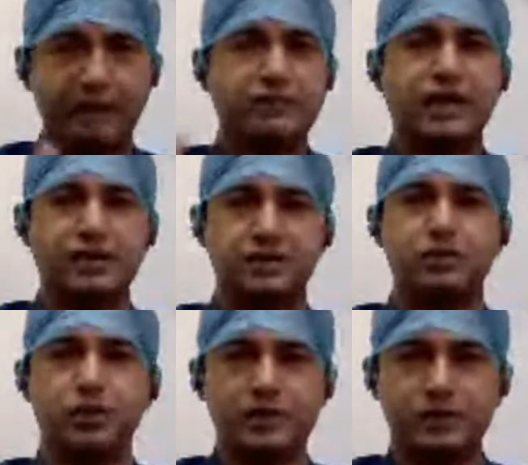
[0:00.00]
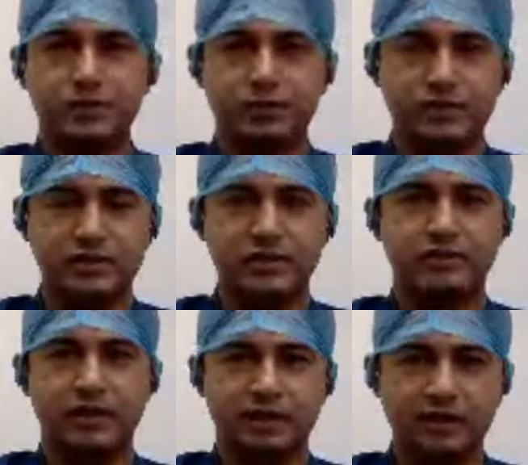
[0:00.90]
have started doing such
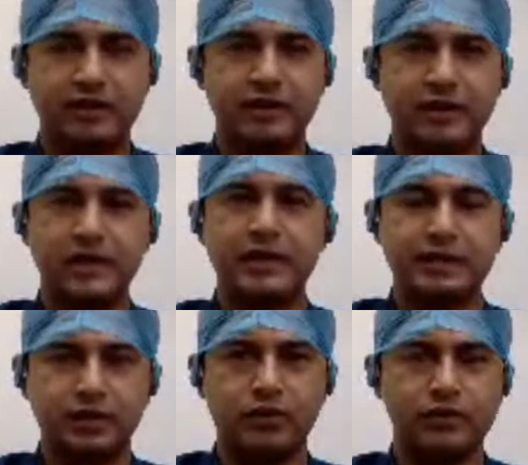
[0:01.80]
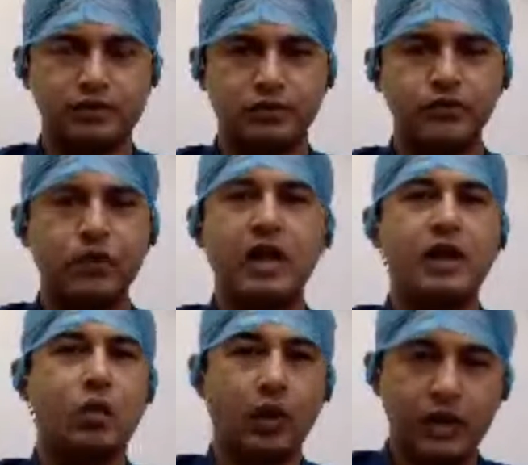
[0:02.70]
procedures very regularly in India also.
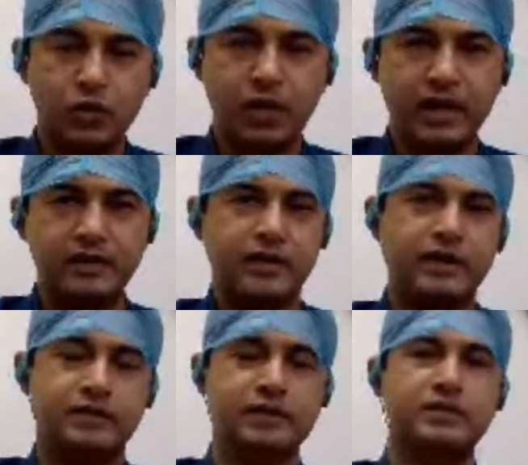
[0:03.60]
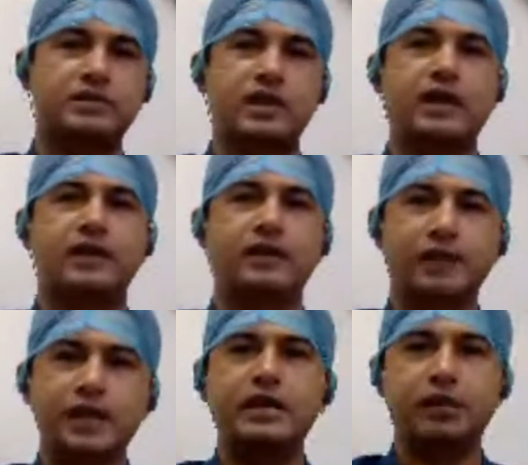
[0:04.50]
Worldwide, it has taken a
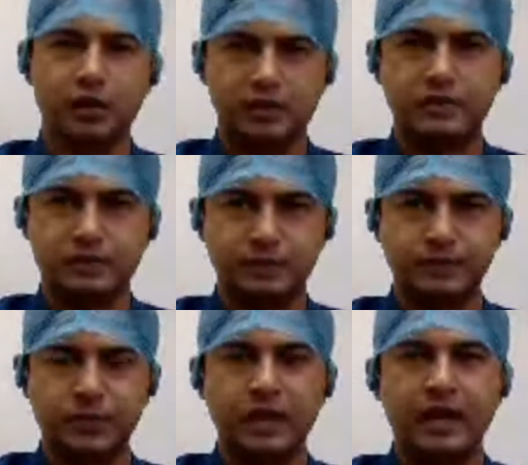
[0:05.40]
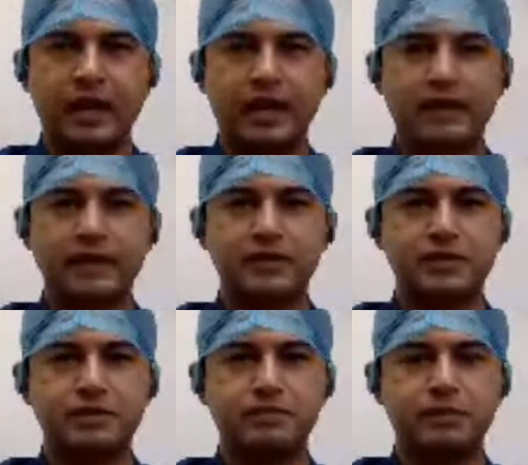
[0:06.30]
lead also. And it
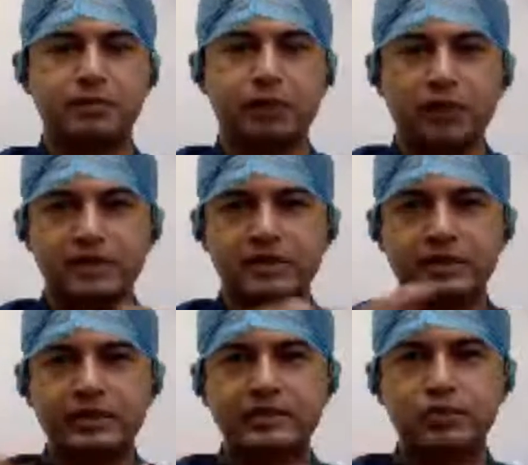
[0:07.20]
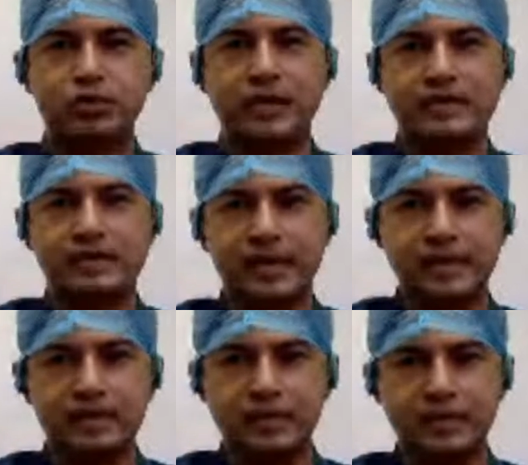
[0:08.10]
is because it is so
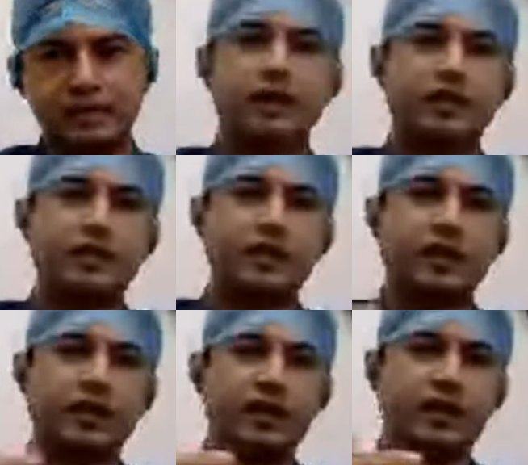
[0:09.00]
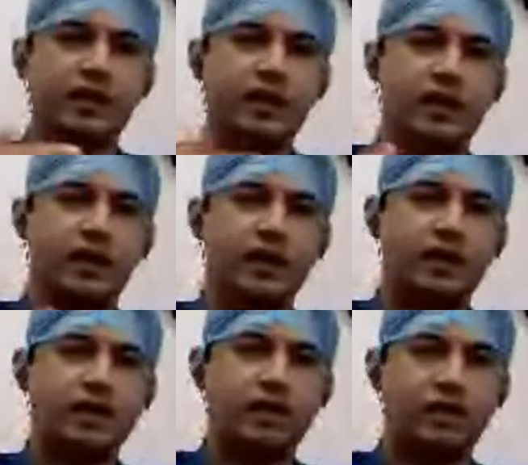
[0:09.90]
exciting, there are always the
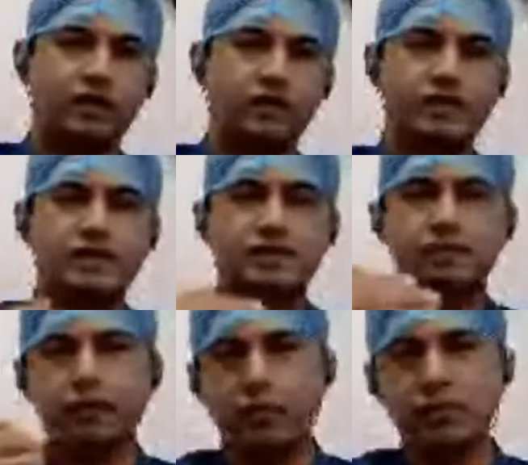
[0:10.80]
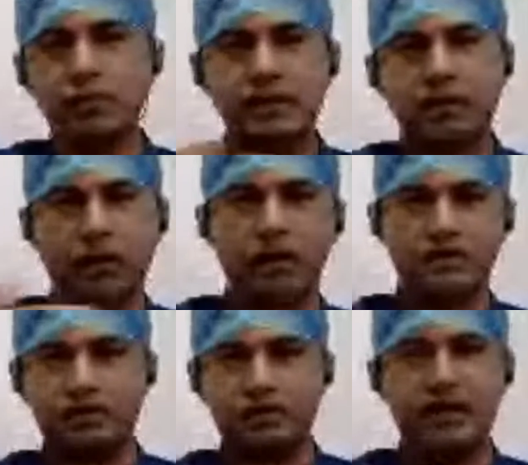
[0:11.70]
pros and cons with that, which I
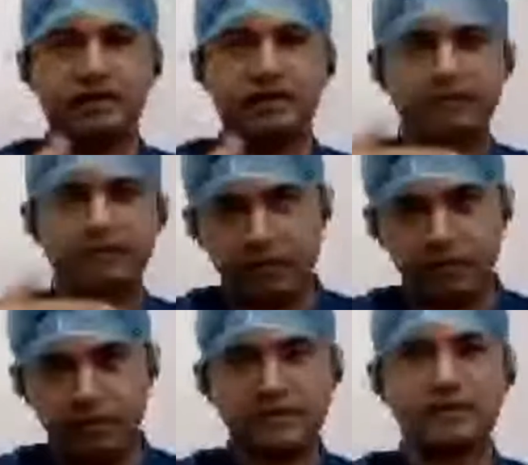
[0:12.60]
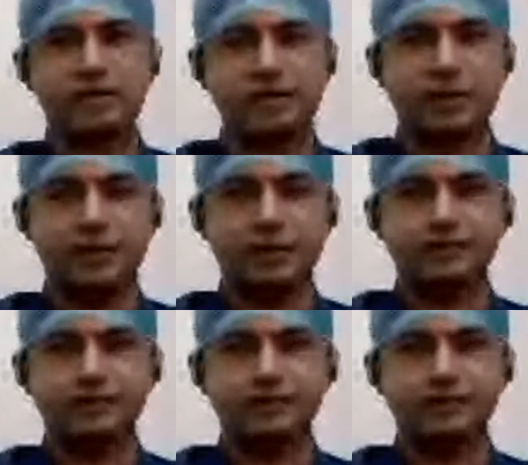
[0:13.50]
would like to discuss in this topic.